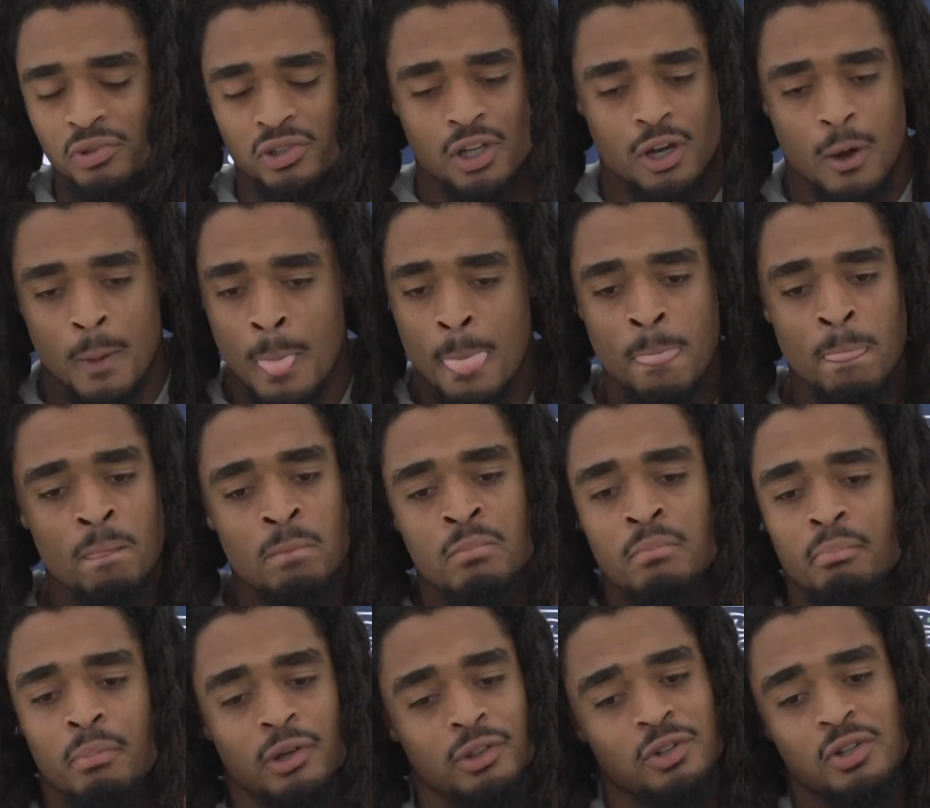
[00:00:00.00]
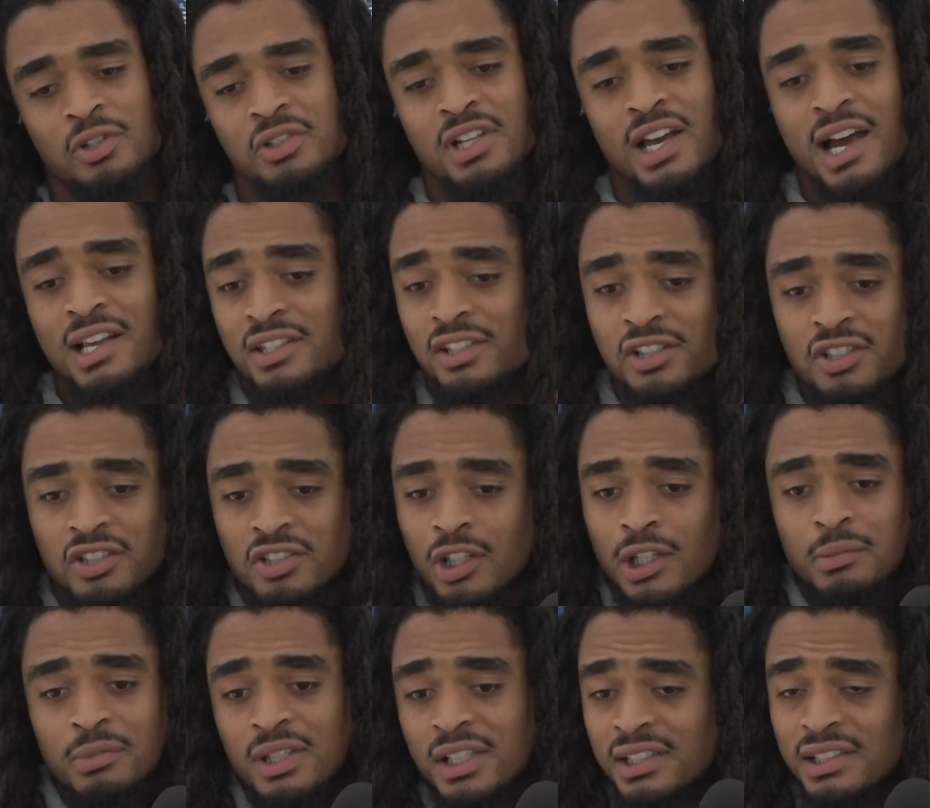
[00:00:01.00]
So both of those guys are just going
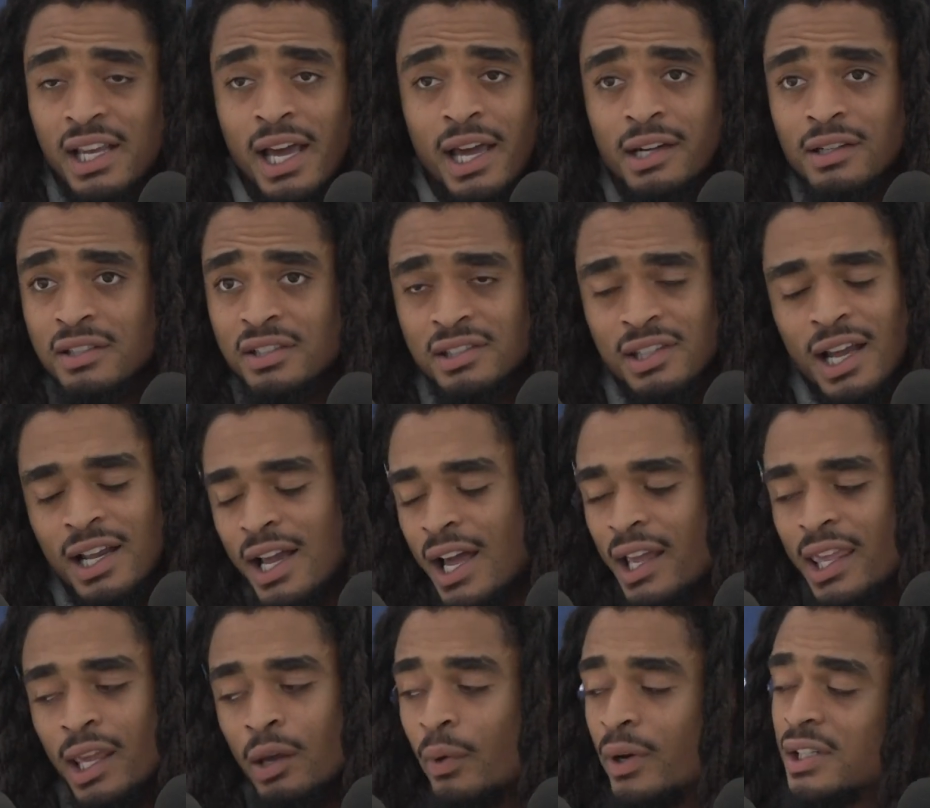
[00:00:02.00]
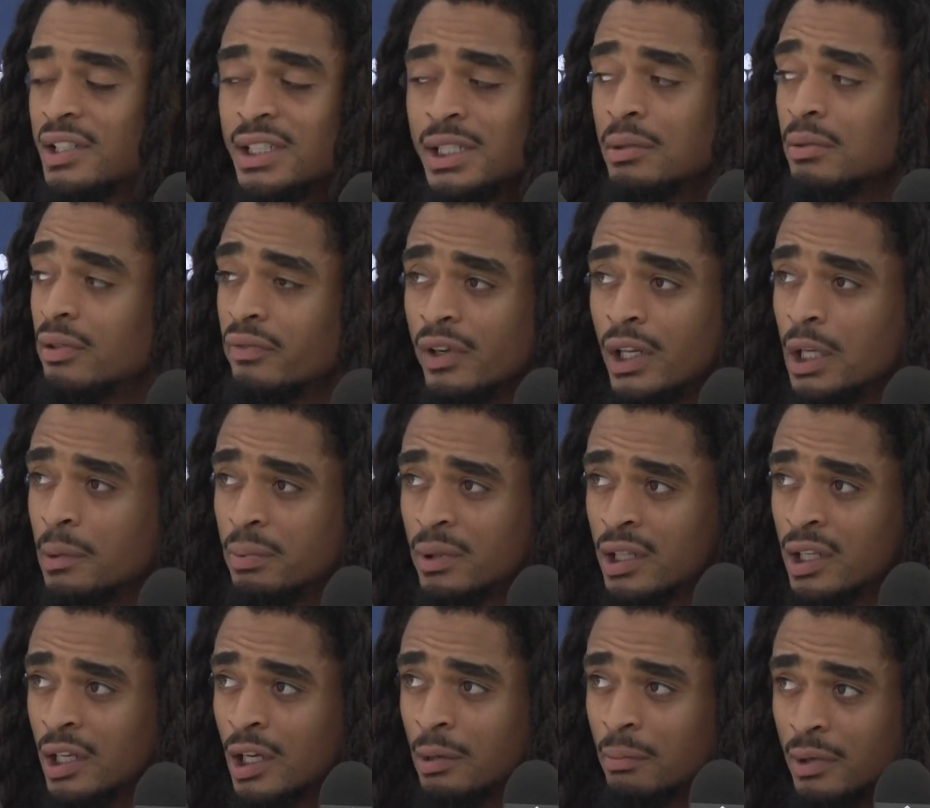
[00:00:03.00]
to be exciting. I can't wait to see him develop in
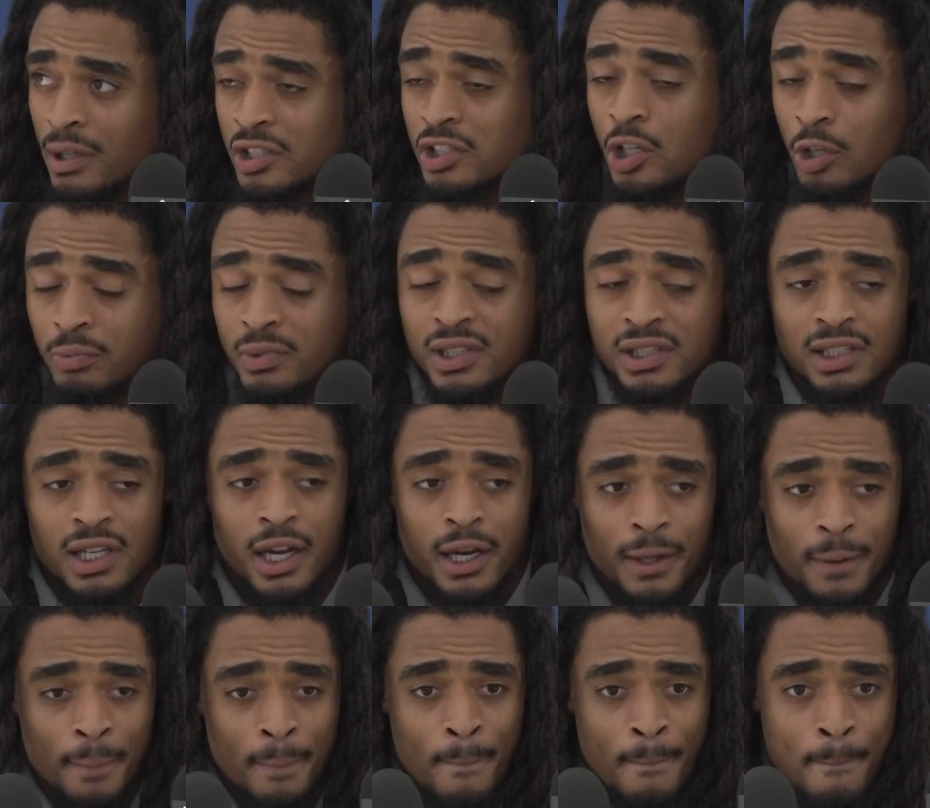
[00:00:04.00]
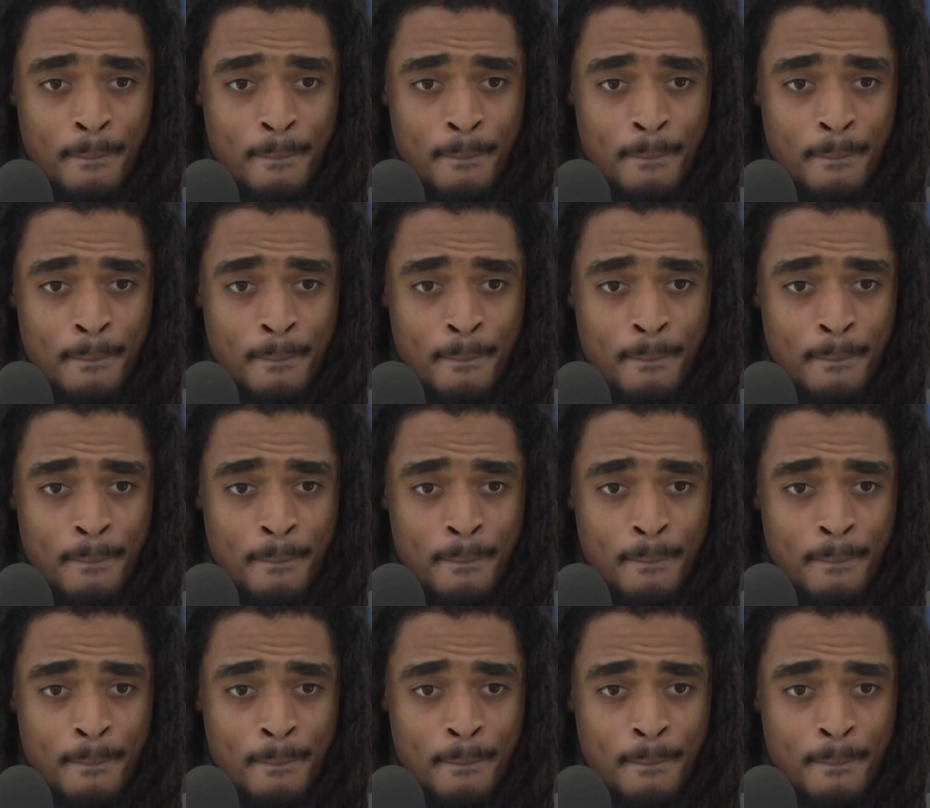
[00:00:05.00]
camp, man. It's going to be exciting.